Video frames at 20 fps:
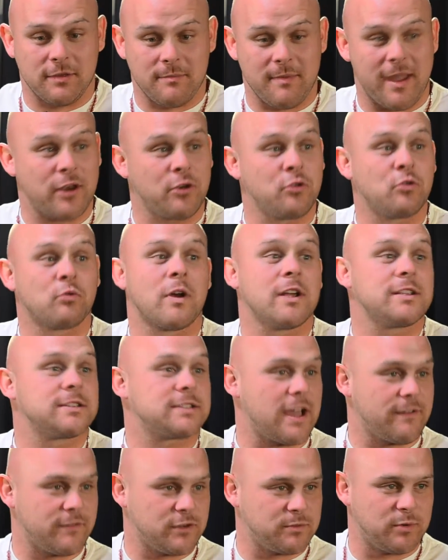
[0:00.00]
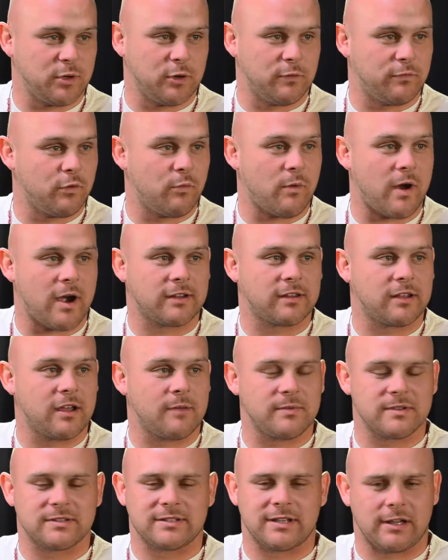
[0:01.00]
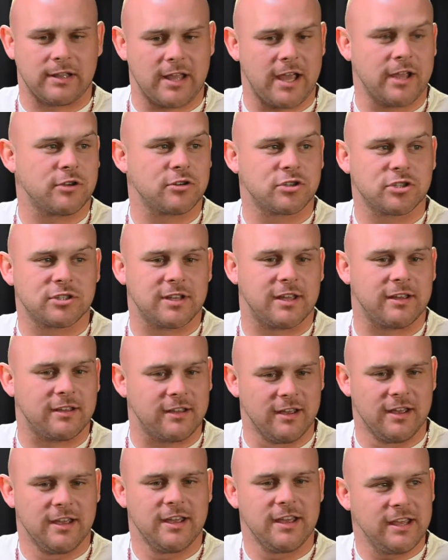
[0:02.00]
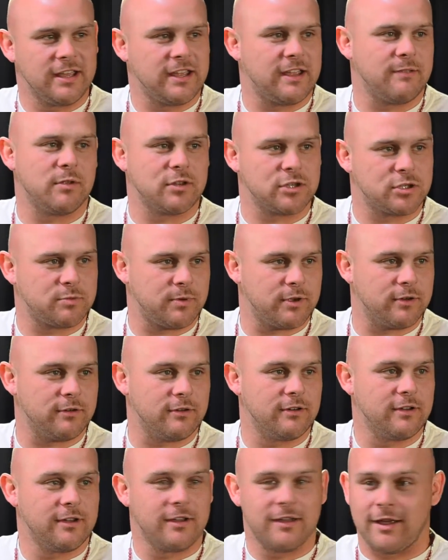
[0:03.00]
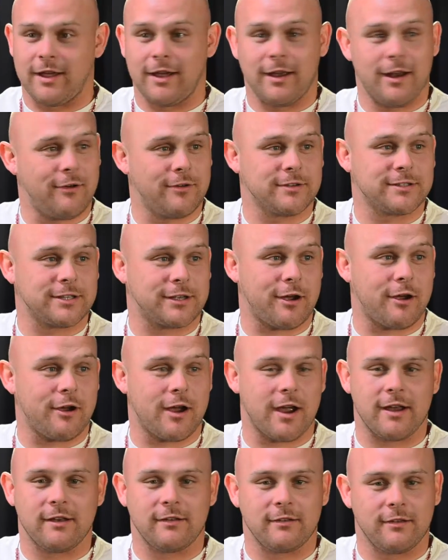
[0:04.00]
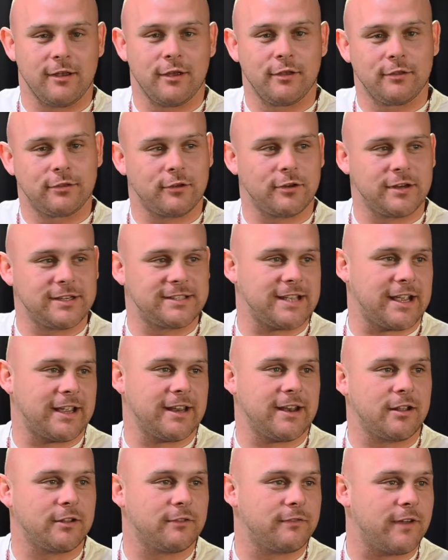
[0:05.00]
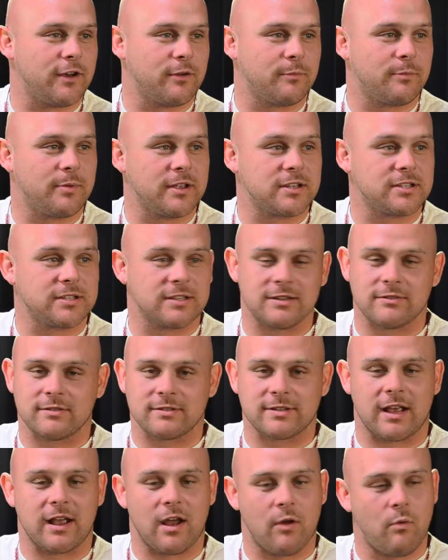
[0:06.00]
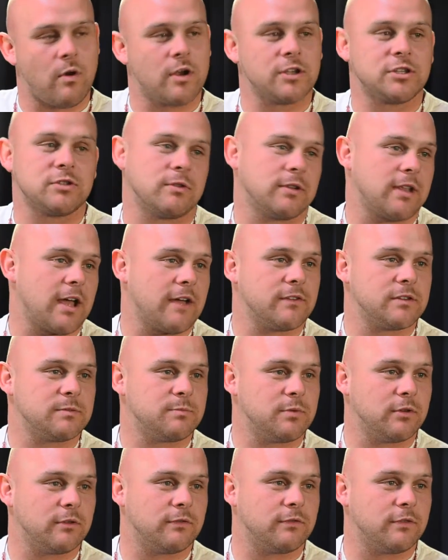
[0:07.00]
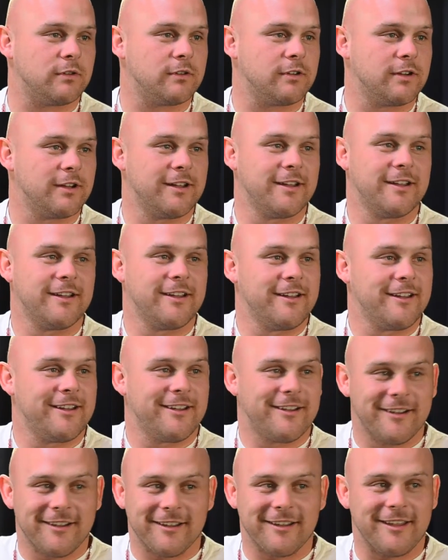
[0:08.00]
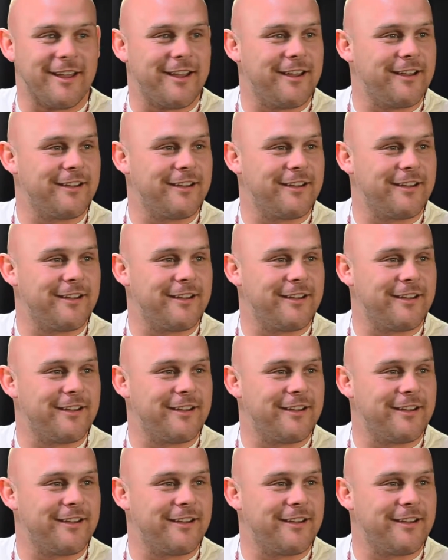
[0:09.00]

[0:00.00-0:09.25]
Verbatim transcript: the man who runs Life is Beautiful walked up and said, "I like your shtick. Give me the spiel." and I was like, "All right." 30 second elevator pitch and he was like, I want you, a life is beautiful. Oh, you had it down.